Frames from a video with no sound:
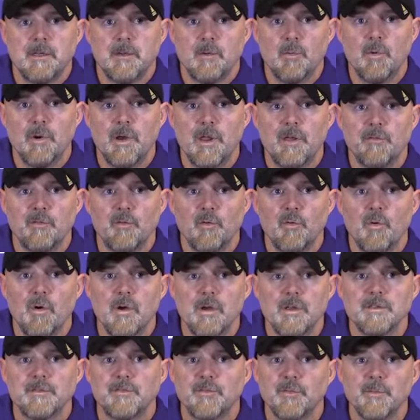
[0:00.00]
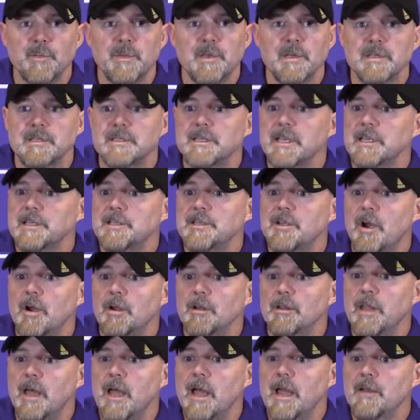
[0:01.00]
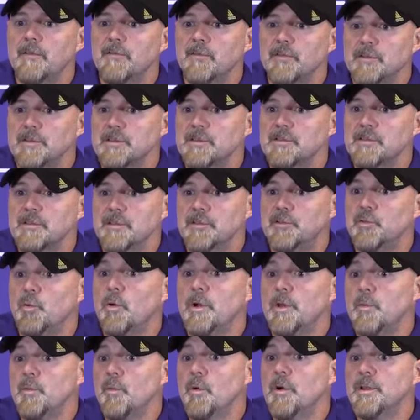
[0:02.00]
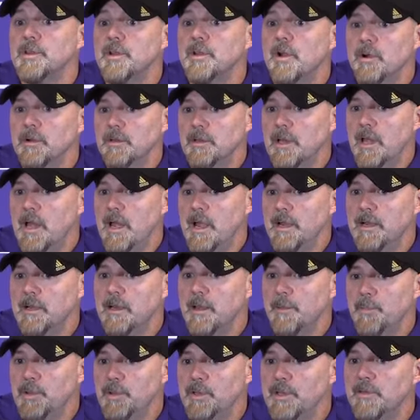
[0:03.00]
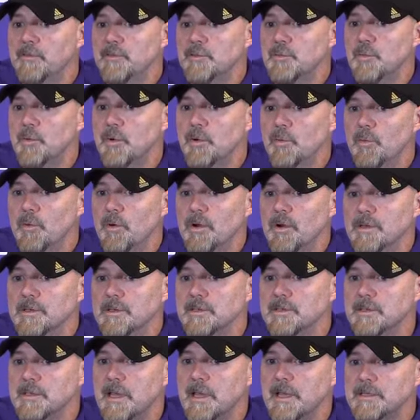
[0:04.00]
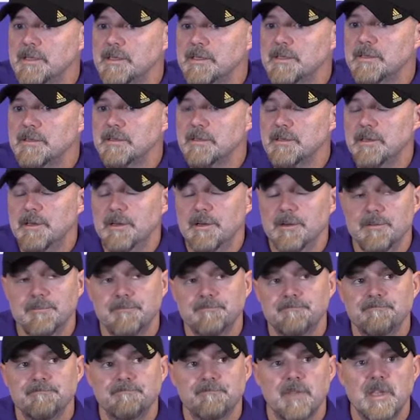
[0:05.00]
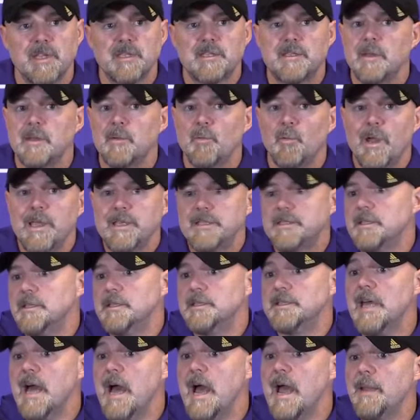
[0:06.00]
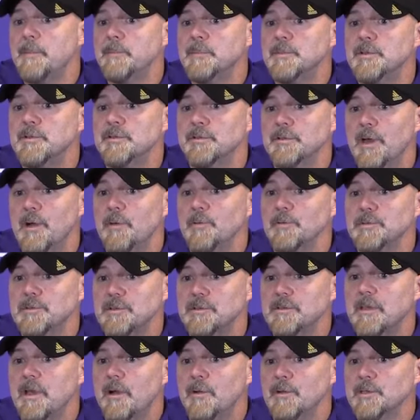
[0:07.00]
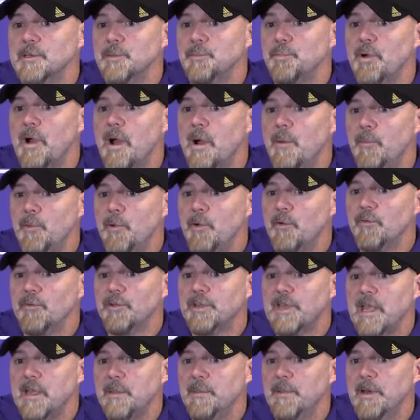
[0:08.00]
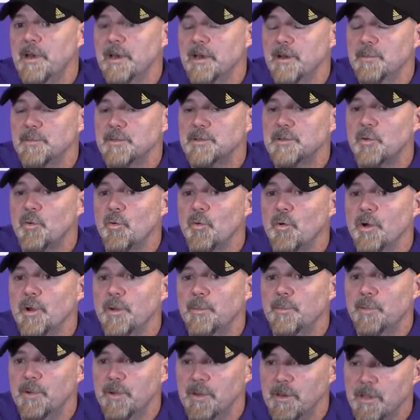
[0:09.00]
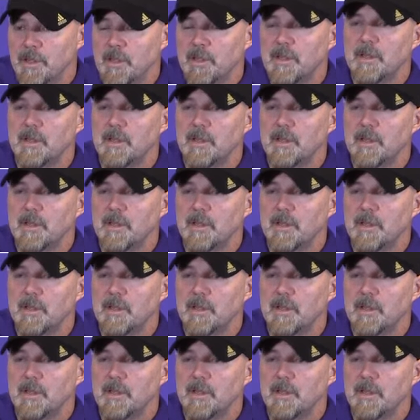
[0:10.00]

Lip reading: whatever it was from the 6-yard line versus the 21-yard line, I believe is what it was, and that's, you know, it wasted time too. That was the problem. We overcame it and ended up scoring, but